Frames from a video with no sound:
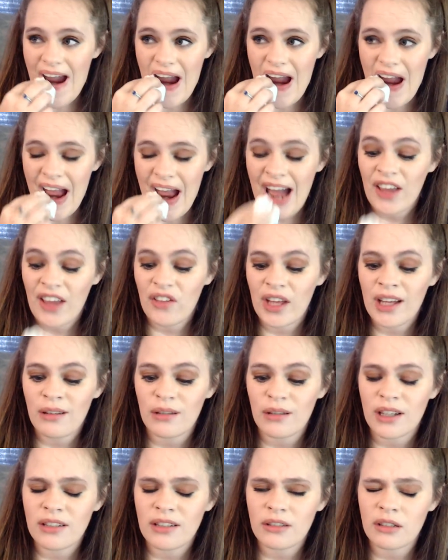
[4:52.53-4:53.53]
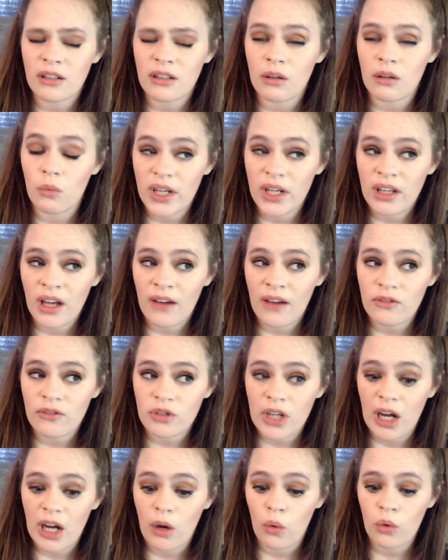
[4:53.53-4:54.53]
I think, less than a week after
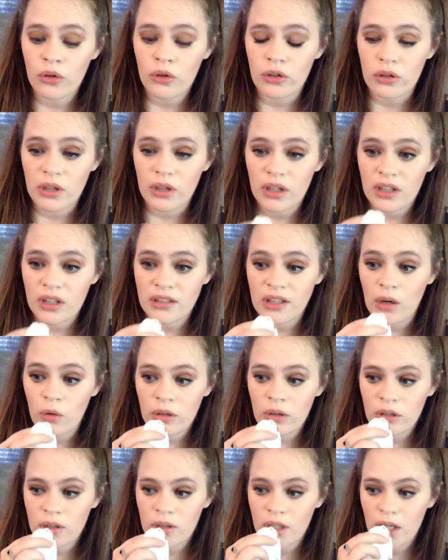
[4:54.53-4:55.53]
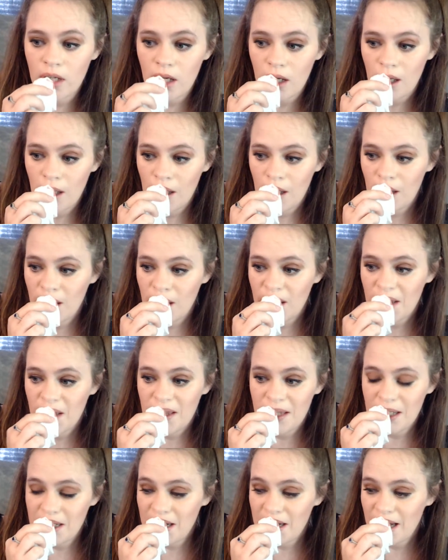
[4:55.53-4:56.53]
I ordered it. Because I ordered it
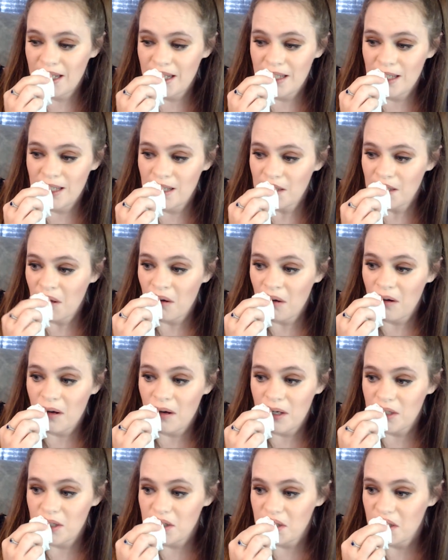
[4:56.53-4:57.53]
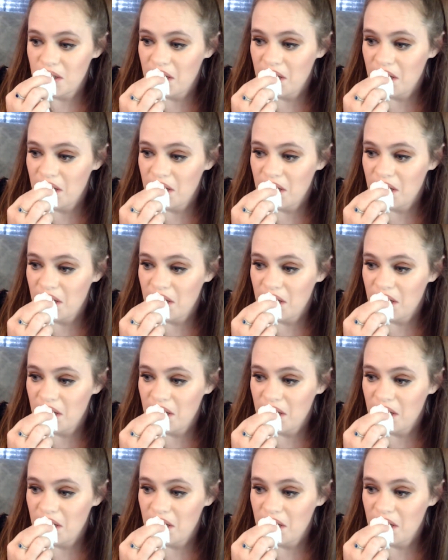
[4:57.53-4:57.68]
the day it launched.